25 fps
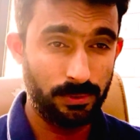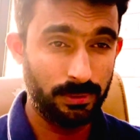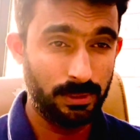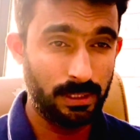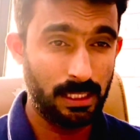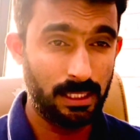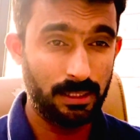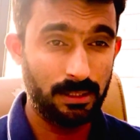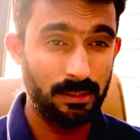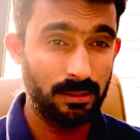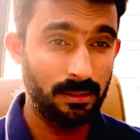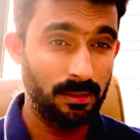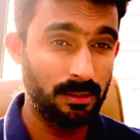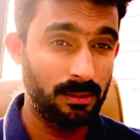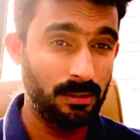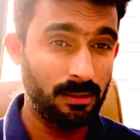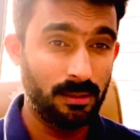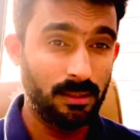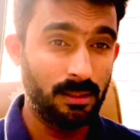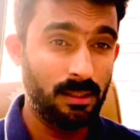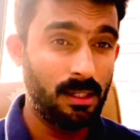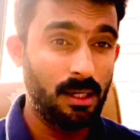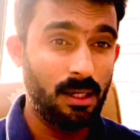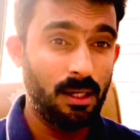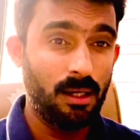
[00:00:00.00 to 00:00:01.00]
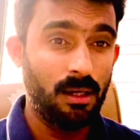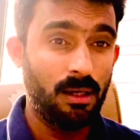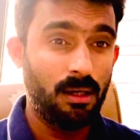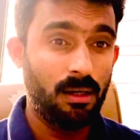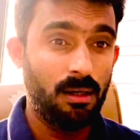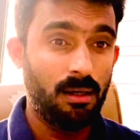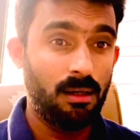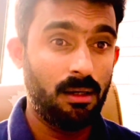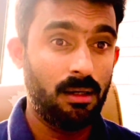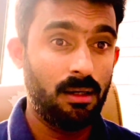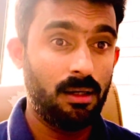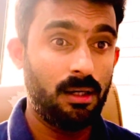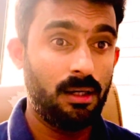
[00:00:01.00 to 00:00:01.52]
that
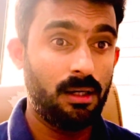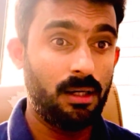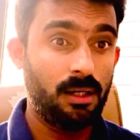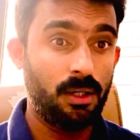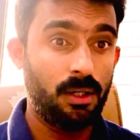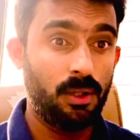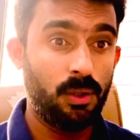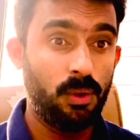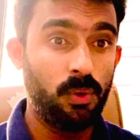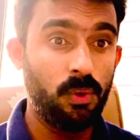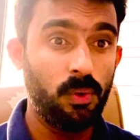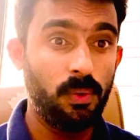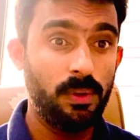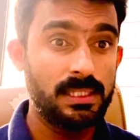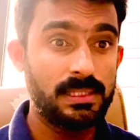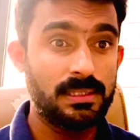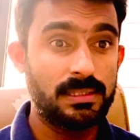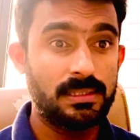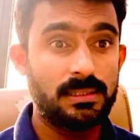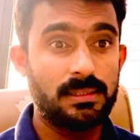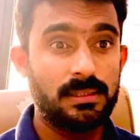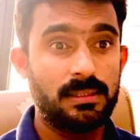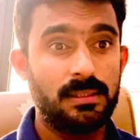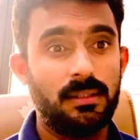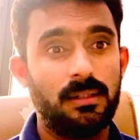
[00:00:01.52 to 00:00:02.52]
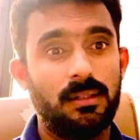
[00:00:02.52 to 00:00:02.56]
who is